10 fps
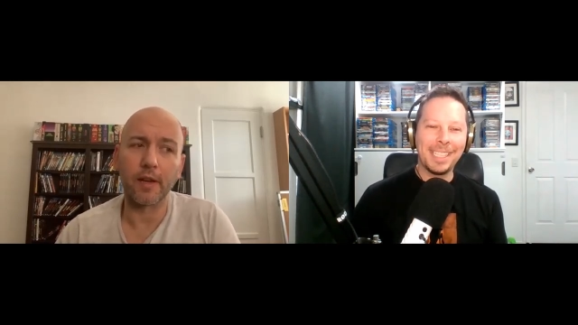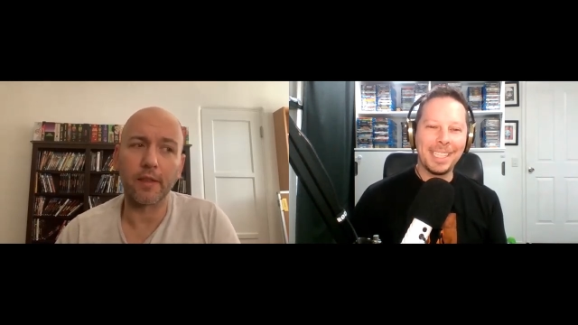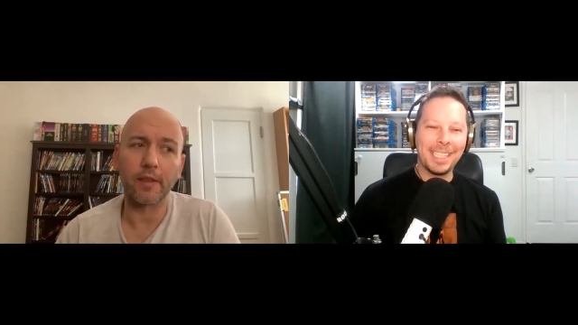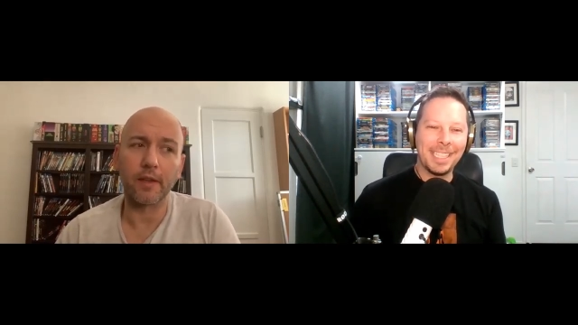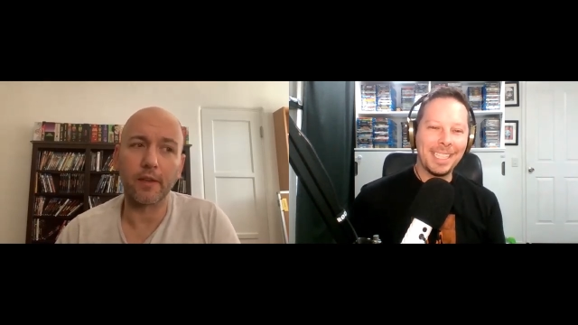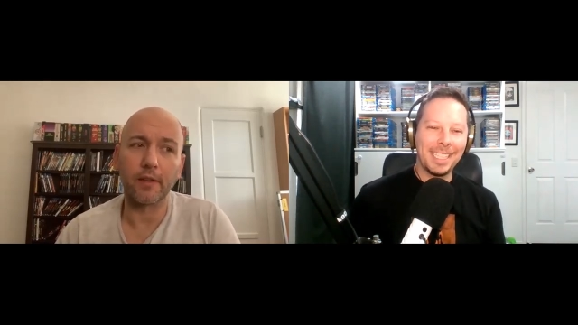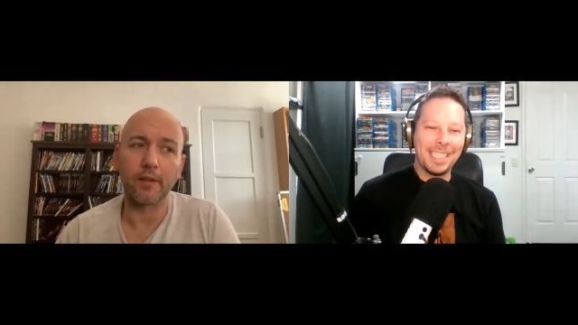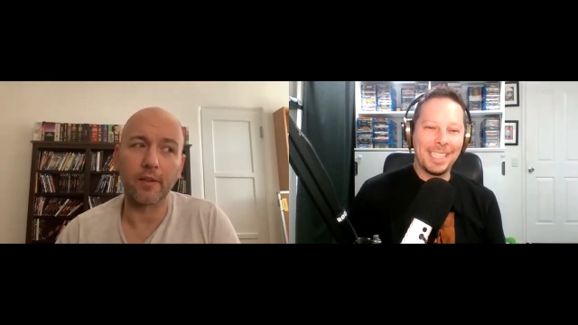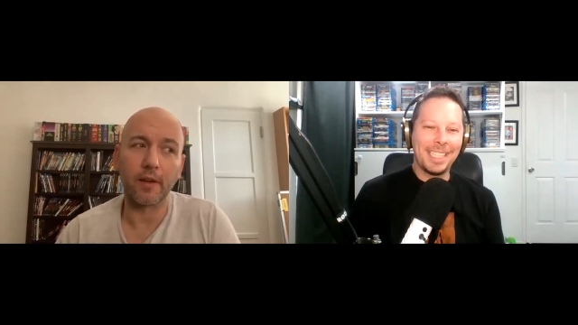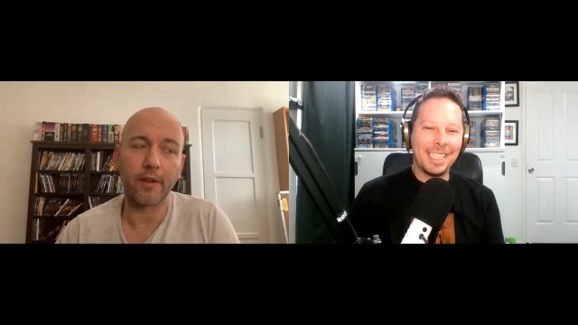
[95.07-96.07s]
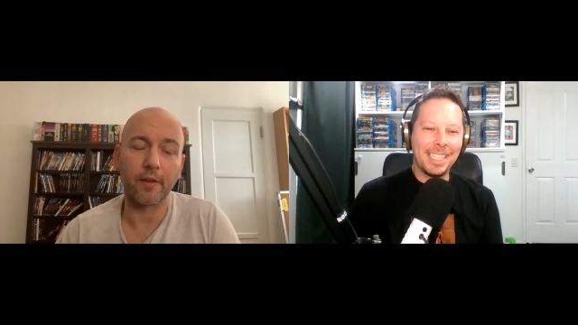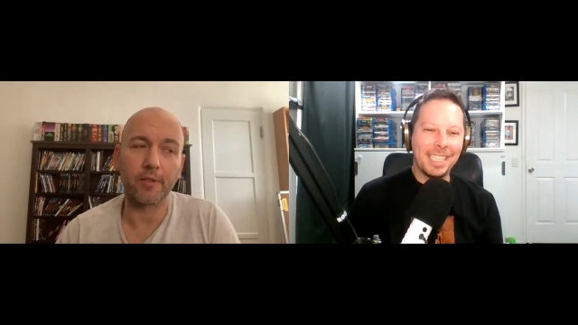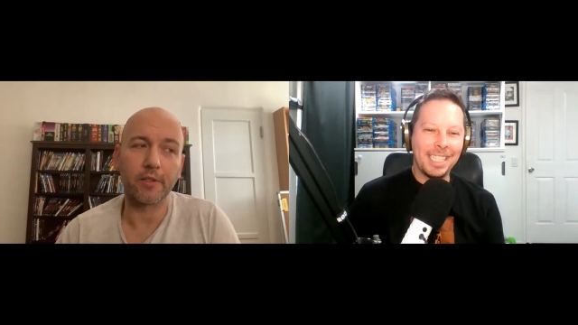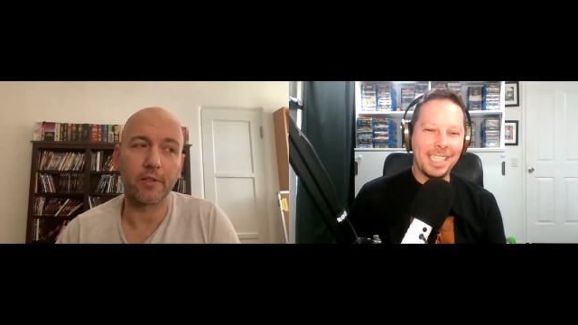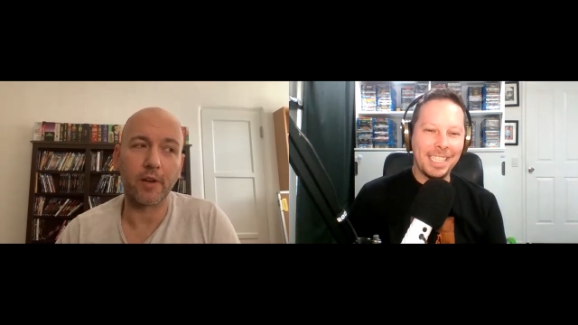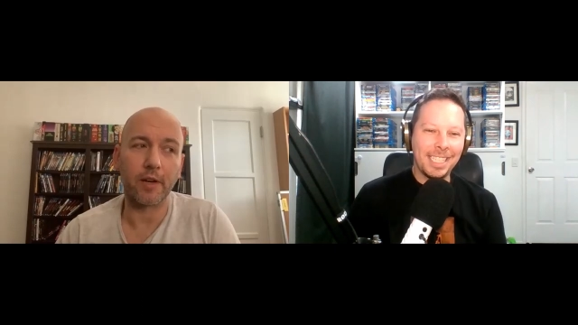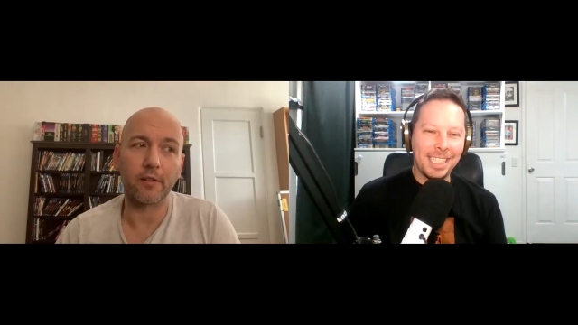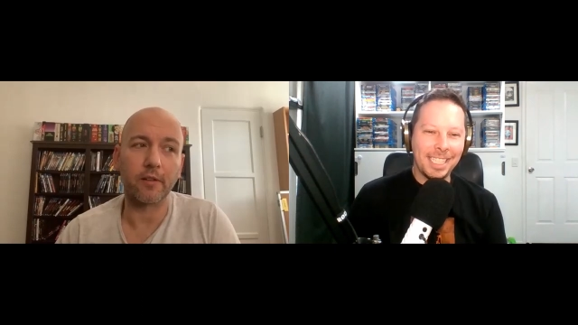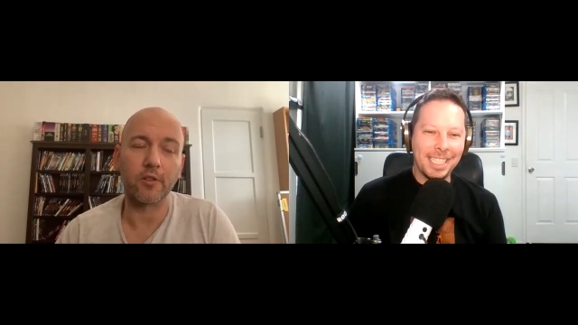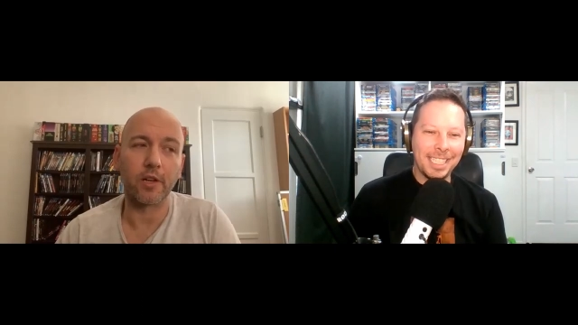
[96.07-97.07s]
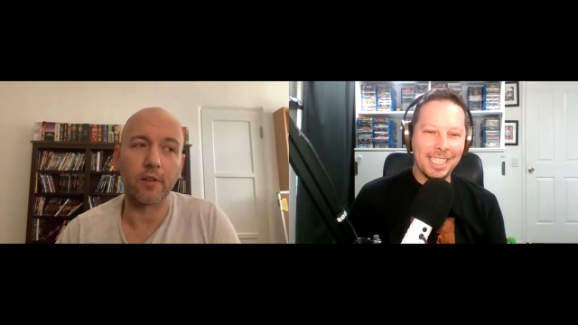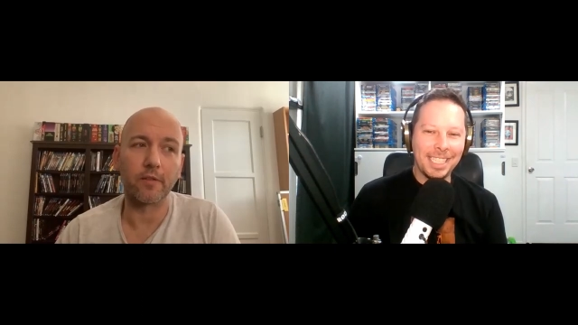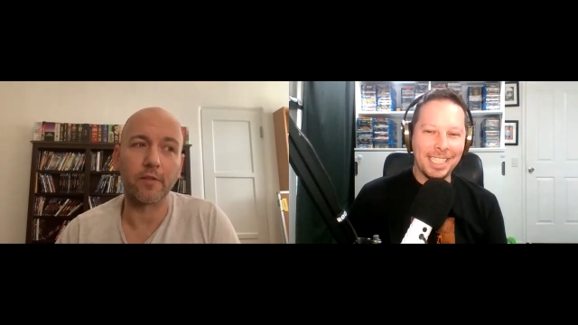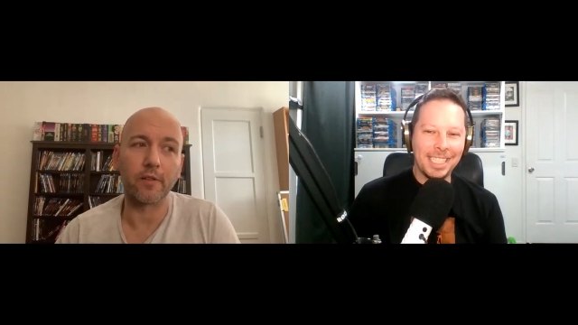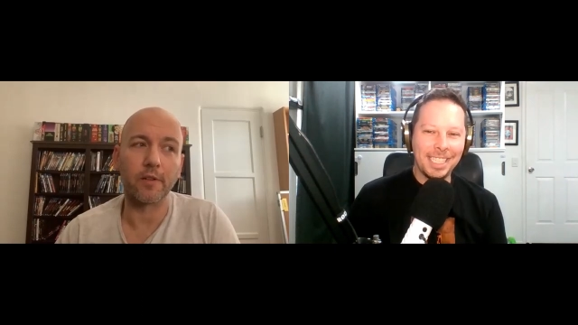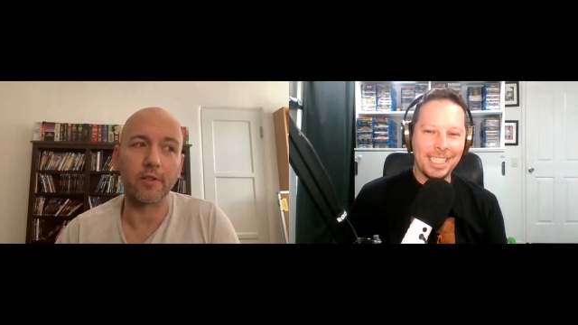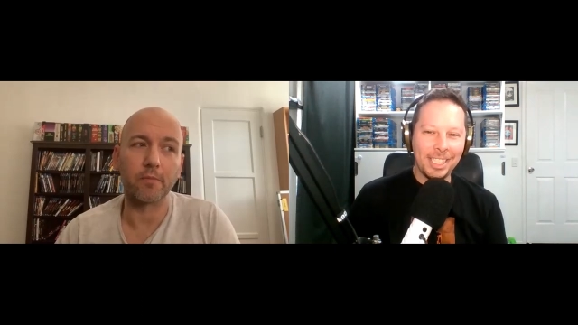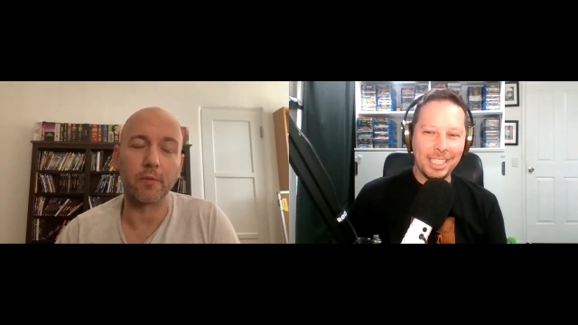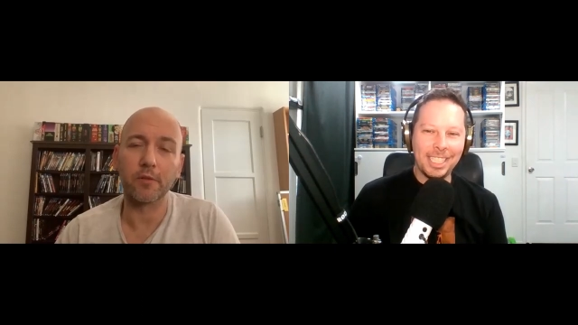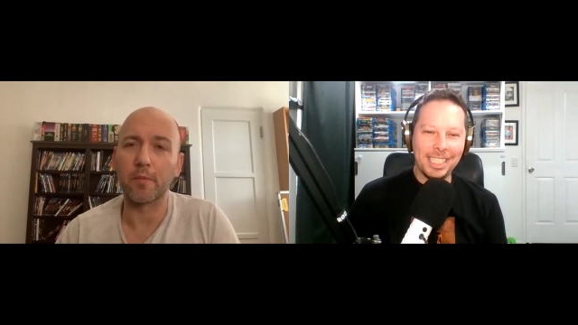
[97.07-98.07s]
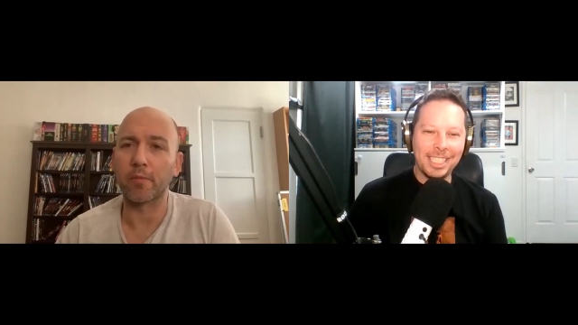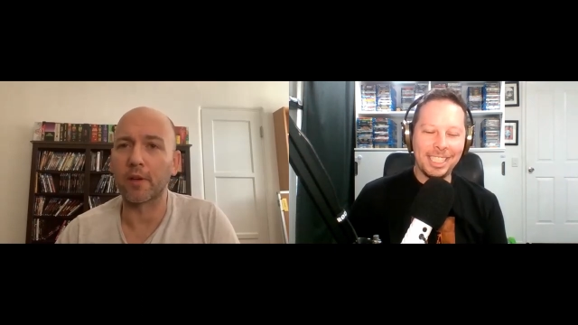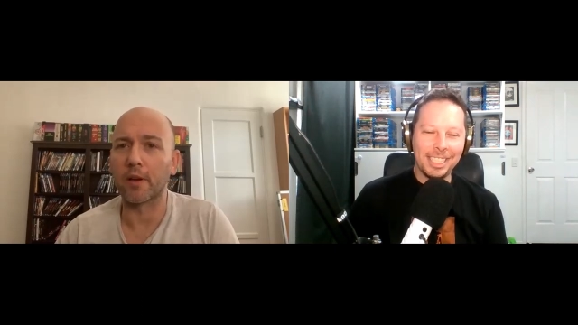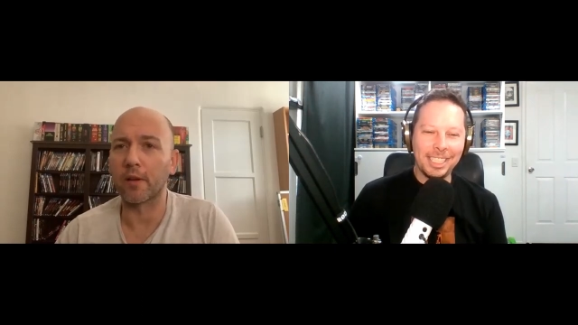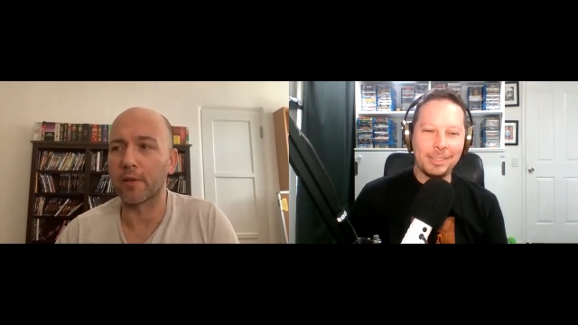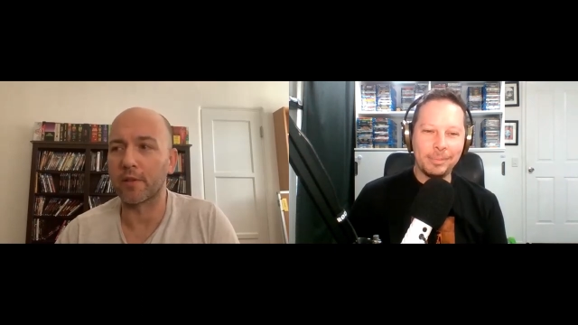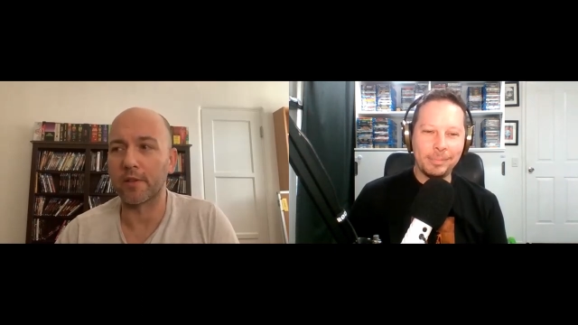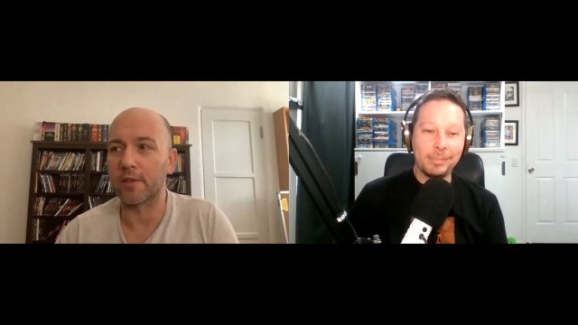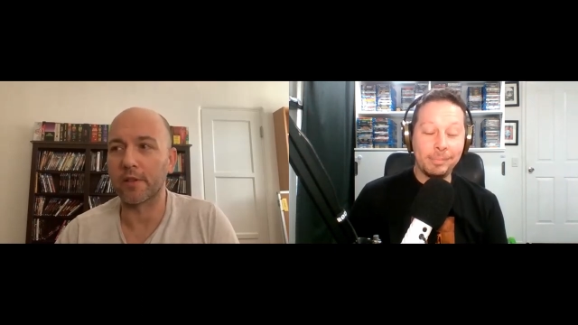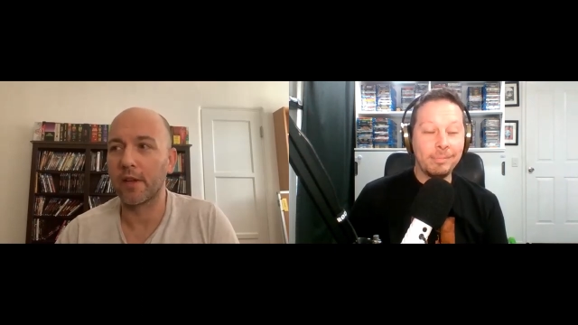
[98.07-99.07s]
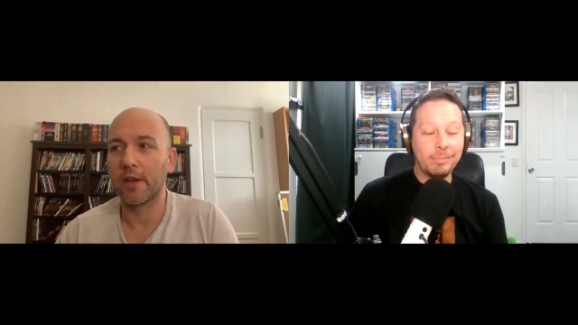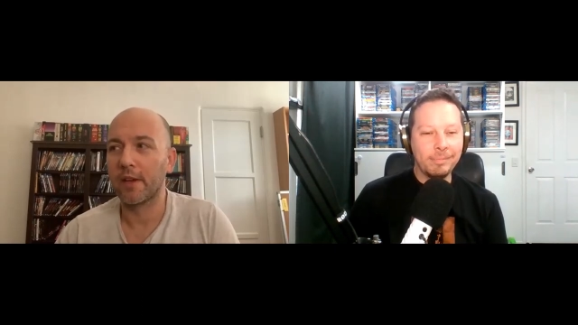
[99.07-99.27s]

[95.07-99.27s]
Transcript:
Speaker 1: I think you know I think I'm just attracted to the genre for the reason most people are, which is